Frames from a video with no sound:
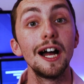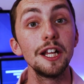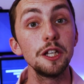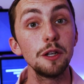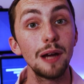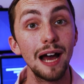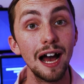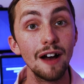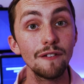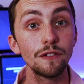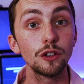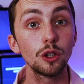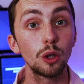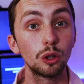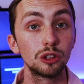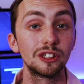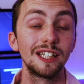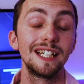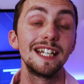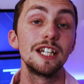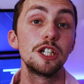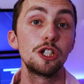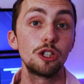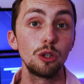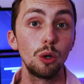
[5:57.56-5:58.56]
and you haven't got
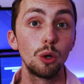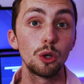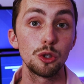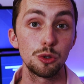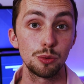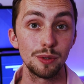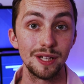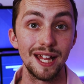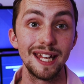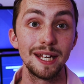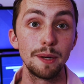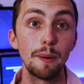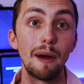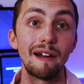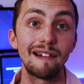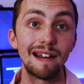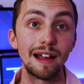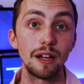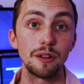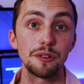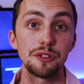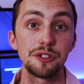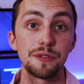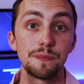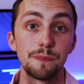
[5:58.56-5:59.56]
any shorts with anywhere
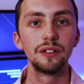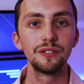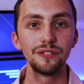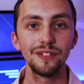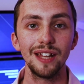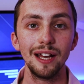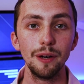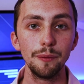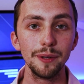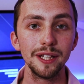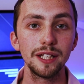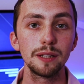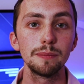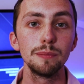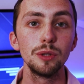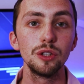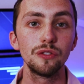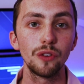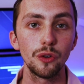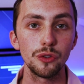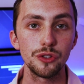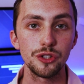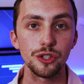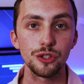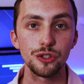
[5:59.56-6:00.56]
else. Now we can
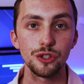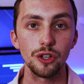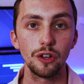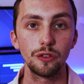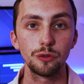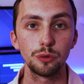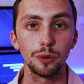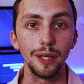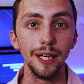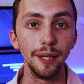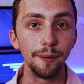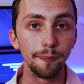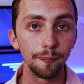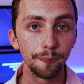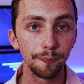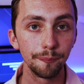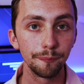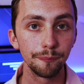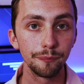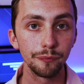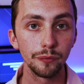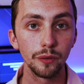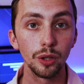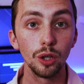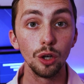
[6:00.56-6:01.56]
move on to the software.
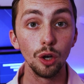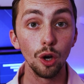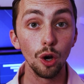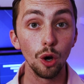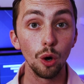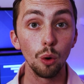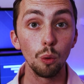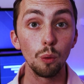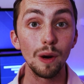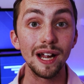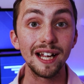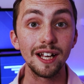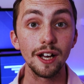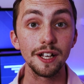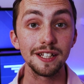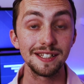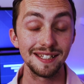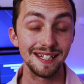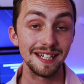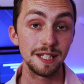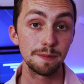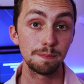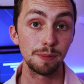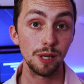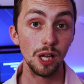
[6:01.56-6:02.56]
We're going
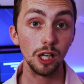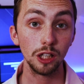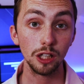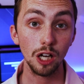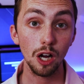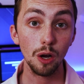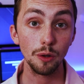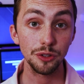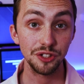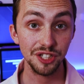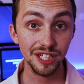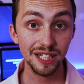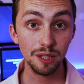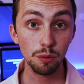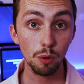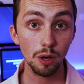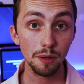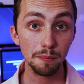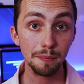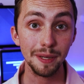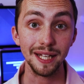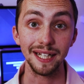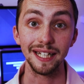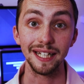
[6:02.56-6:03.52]
to need to plug our D1